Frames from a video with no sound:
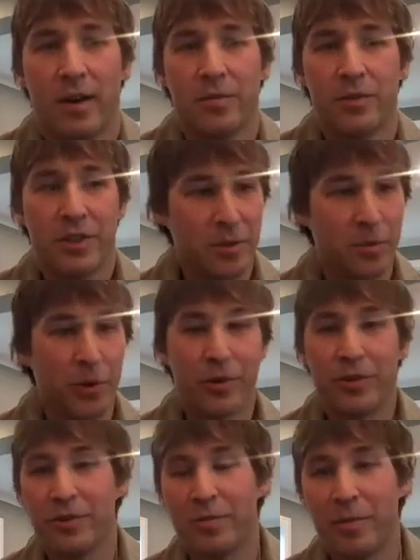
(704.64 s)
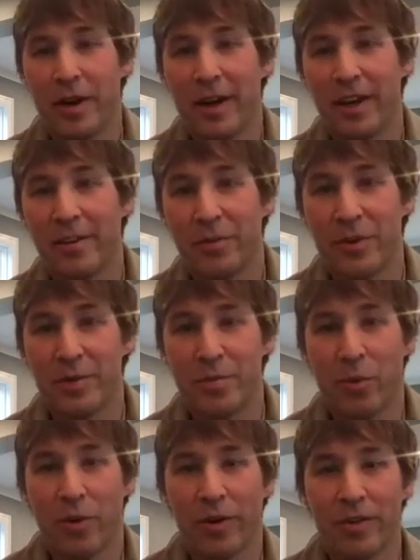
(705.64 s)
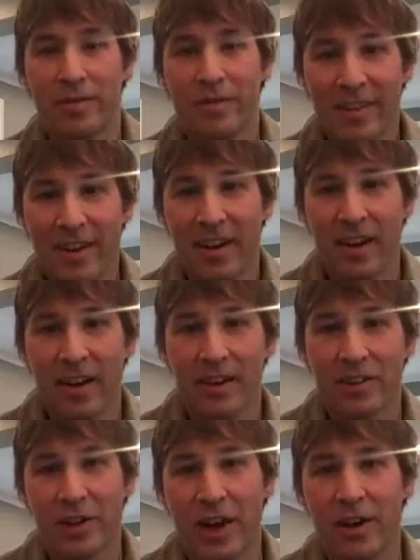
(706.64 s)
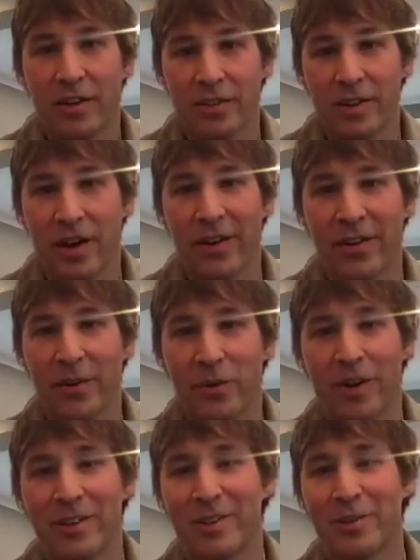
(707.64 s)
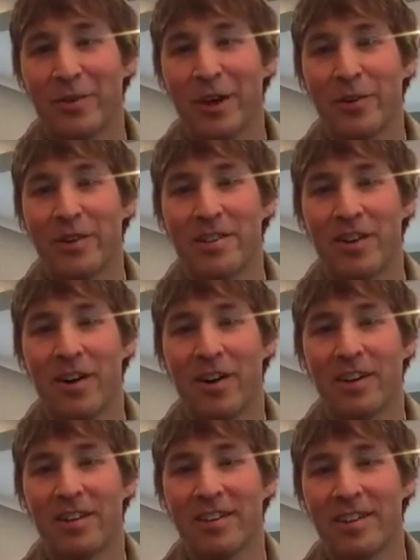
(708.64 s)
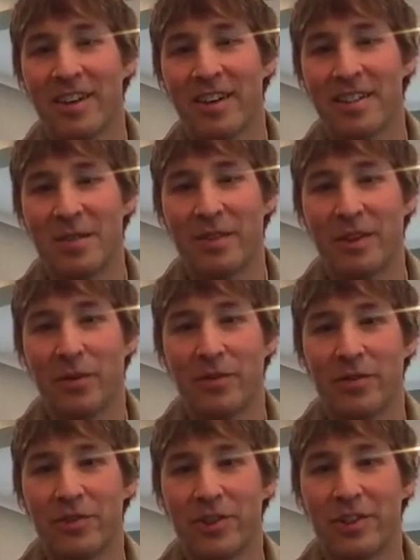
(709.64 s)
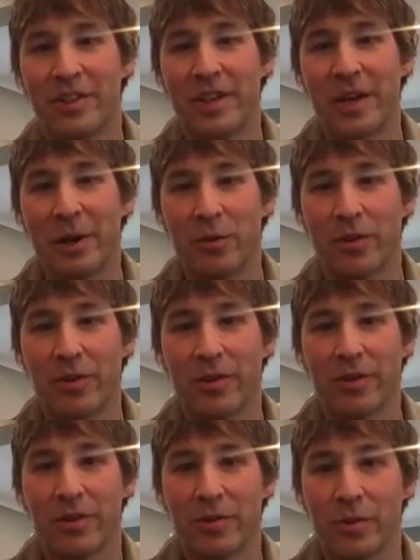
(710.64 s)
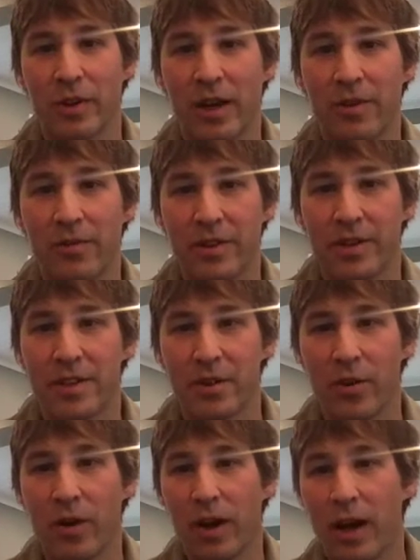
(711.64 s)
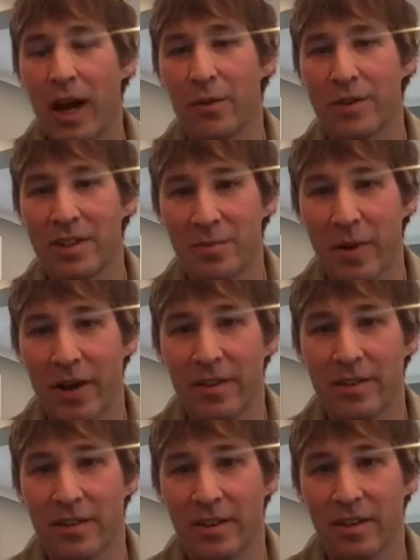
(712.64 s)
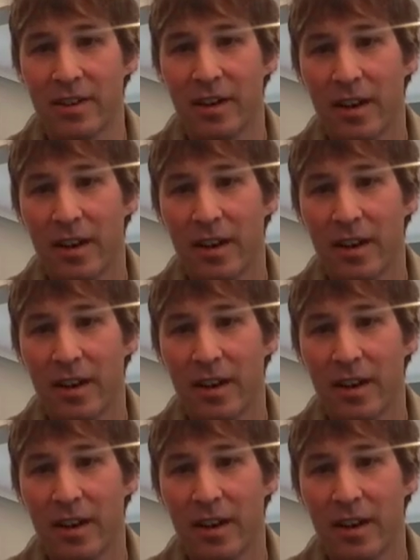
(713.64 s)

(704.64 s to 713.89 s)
just the birth of my firstborn child daughter. I wanted to write her a song, something that she could carry with her through life, and so I was inspired to